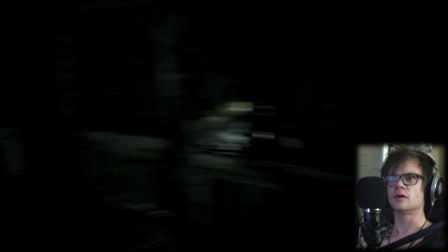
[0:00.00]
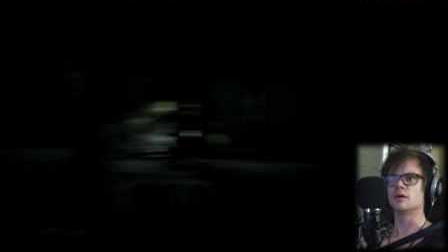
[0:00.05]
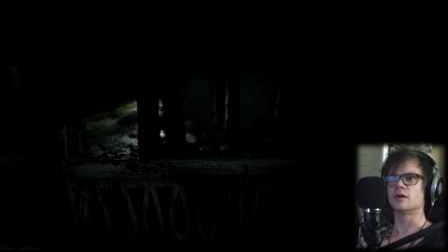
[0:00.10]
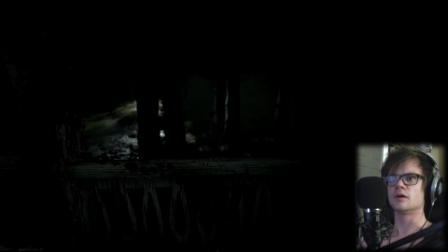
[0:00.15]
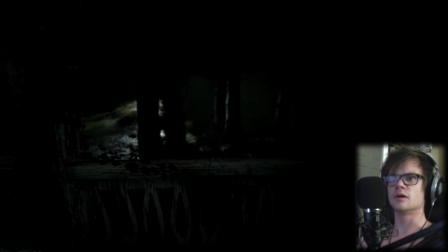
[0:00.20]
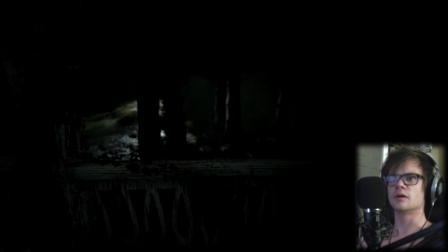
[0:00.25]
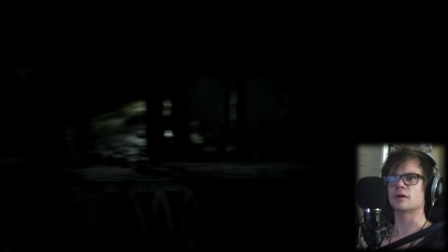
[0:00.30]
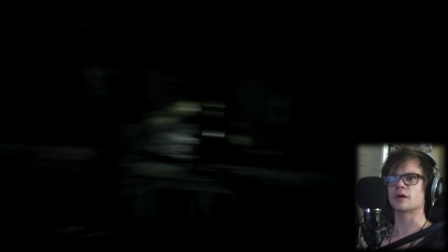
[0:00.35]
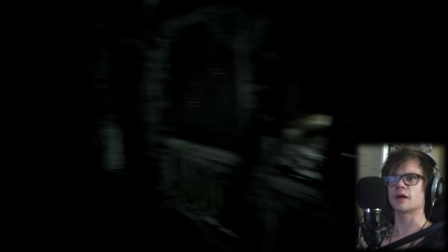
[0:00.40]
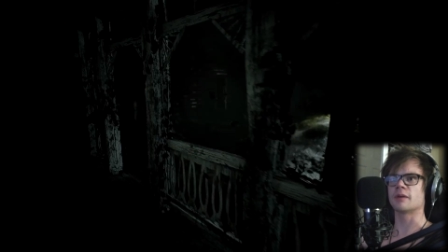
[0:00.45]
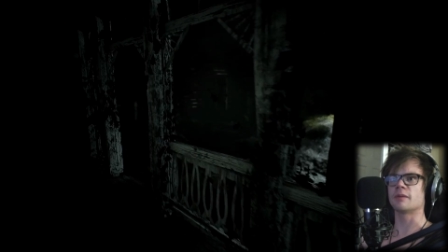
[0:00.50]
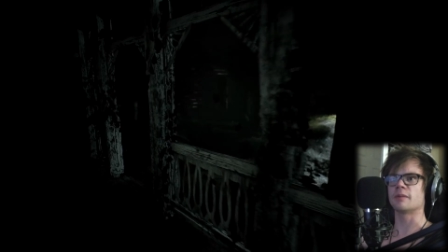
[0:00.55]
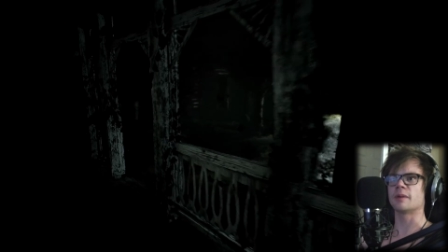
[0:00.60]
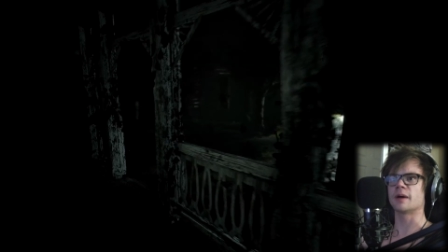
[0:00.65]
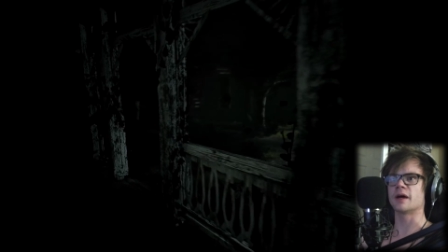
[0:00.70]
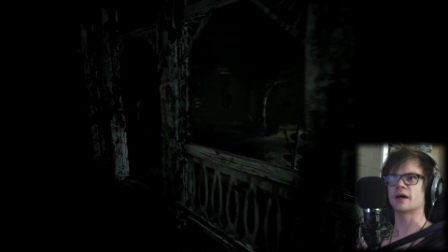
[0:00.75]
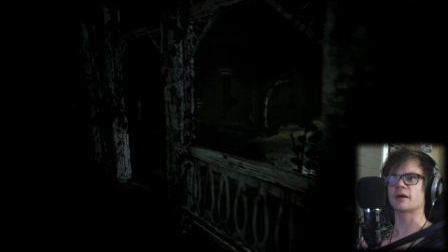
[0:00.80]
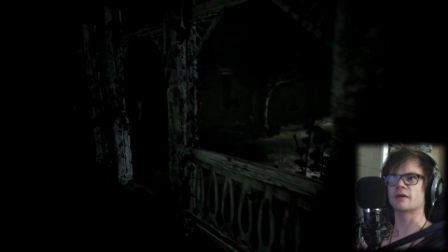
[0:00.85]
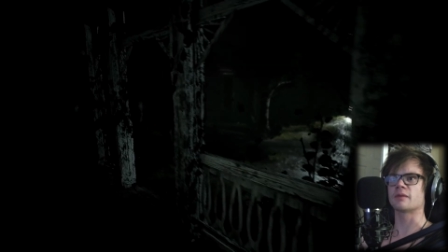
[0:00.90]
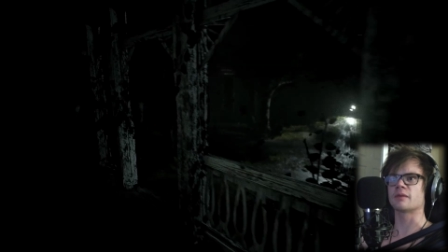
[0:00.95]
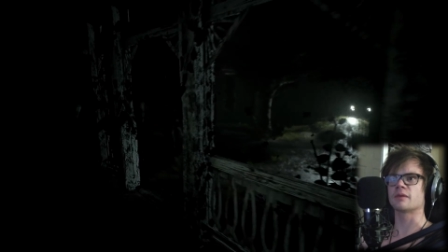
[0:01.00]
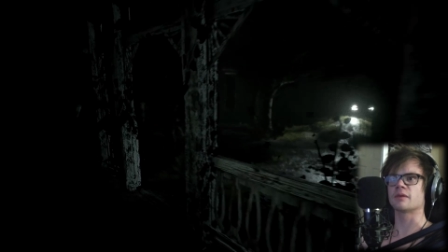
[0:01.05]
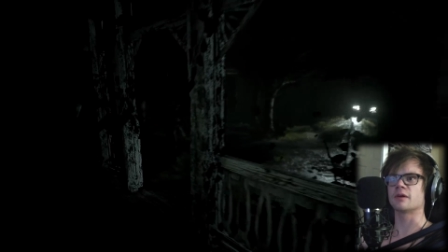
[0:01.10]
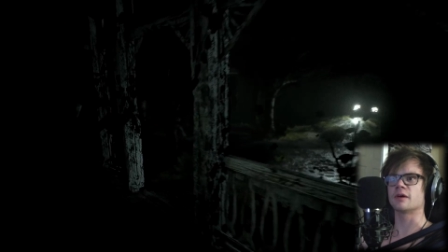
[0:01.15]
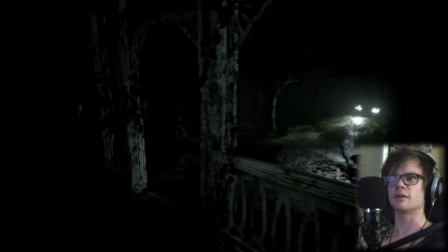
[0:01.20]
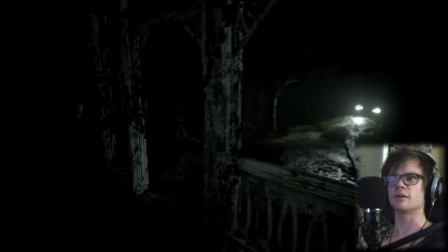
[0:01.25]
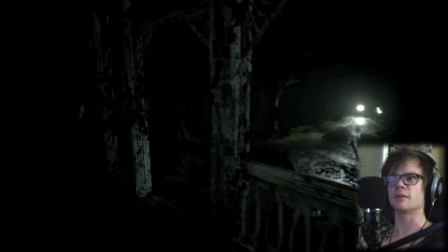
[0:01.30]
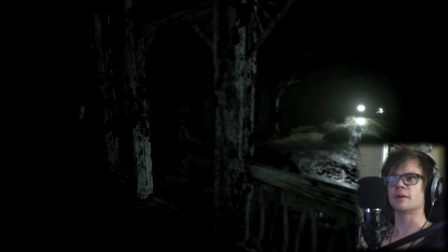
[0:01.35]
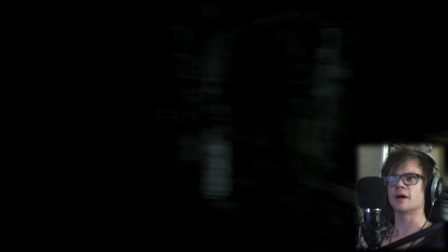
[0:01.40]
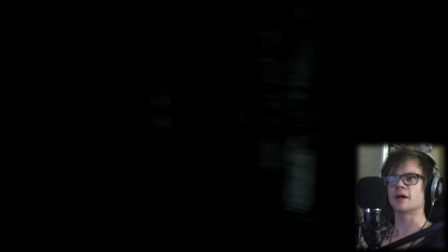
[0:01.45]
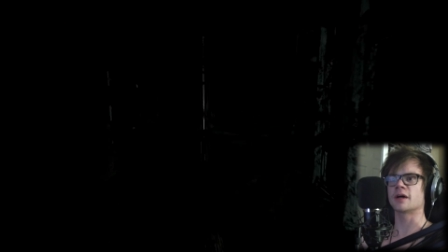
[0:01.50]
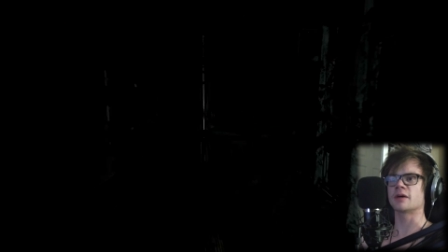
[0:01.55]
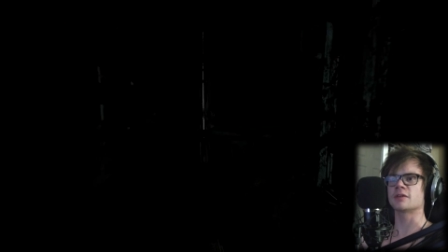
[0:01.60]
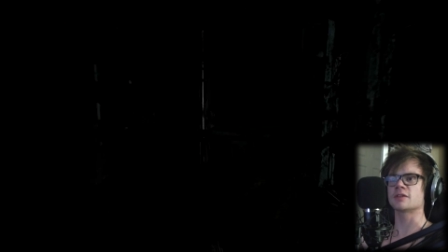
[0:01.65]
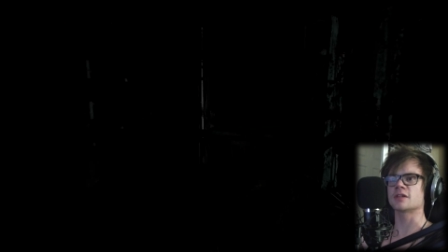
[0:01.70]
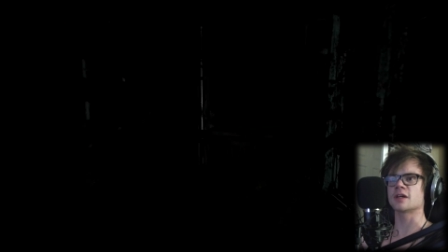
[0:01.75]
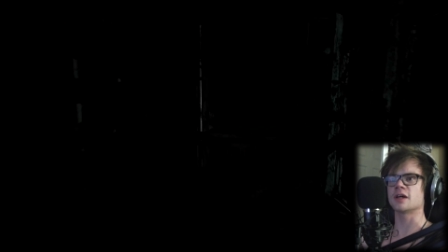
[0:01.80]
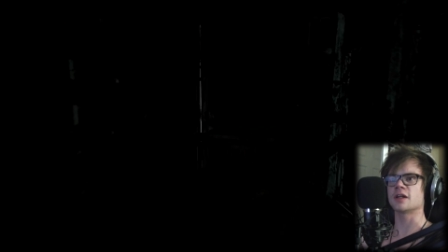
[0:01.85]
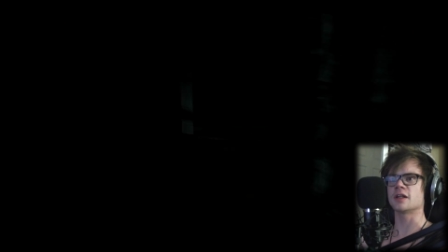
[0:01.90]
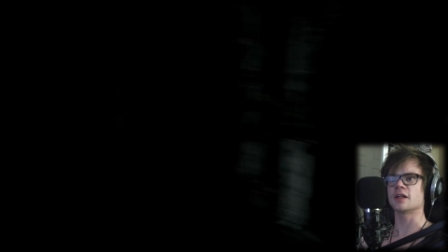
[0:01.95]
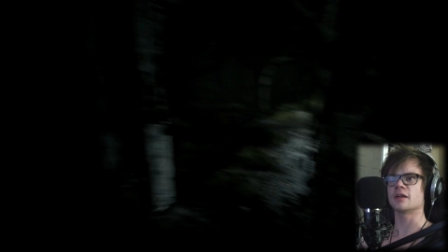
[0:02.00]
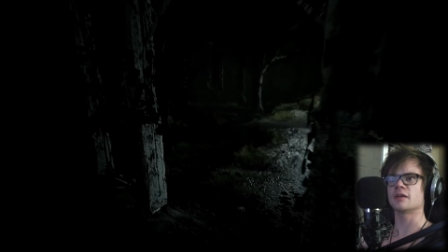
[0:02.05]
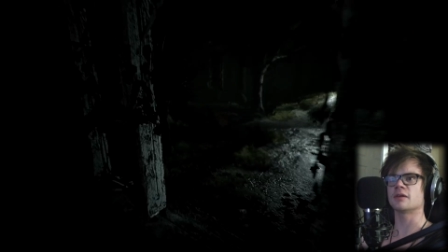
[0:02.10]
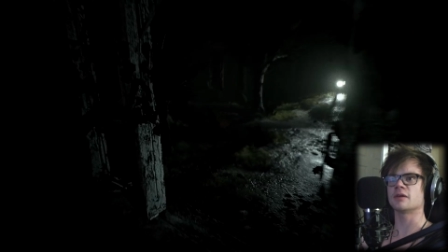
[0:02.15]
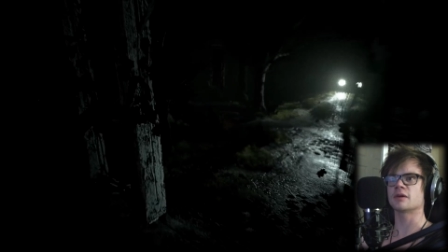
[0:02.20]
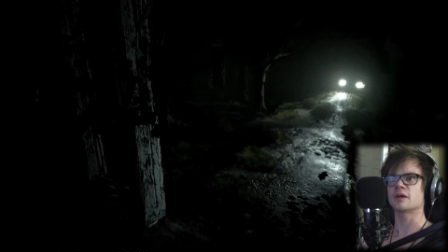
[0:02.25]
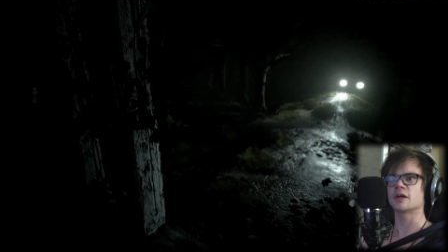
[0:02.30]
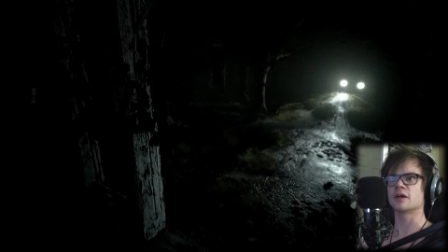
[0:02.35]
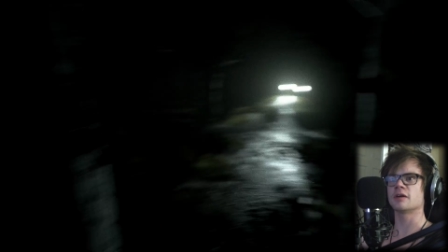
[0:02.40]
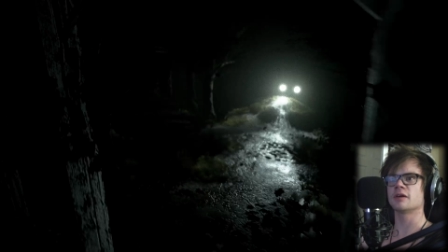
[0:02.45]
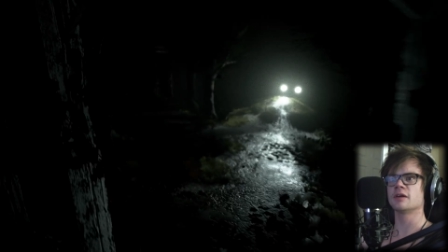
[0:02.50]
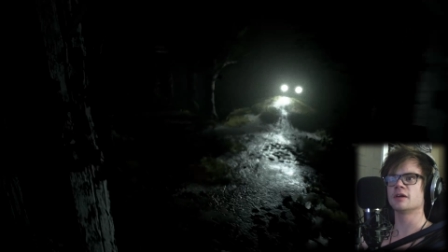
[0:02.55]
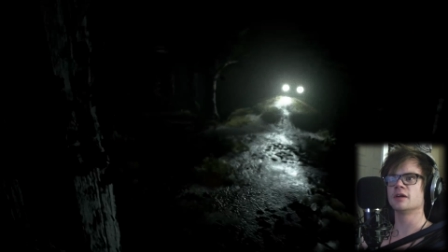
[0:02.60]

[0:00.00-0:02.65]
Okay, we're back. We're back outside now. Okay.